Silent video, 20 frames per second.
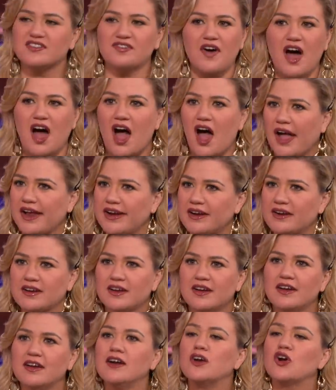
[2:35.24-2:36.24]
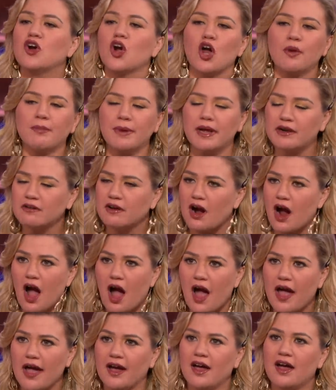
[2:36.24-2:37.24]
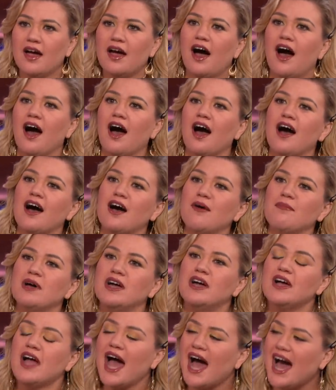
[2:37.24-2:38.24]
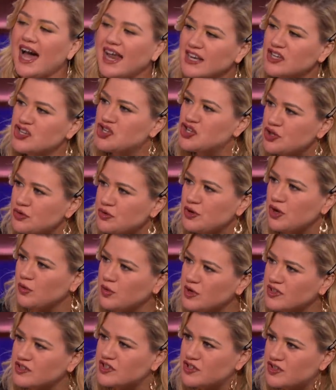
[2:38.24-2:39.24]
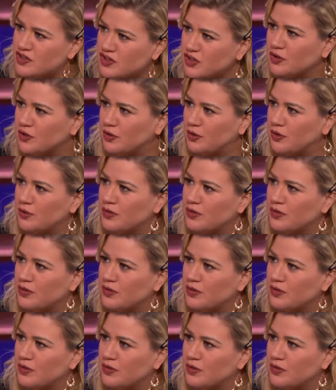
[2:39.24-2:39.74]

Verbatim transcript: fine. Admittedly, grown men cry. Yeah. Um, how did you know what to do?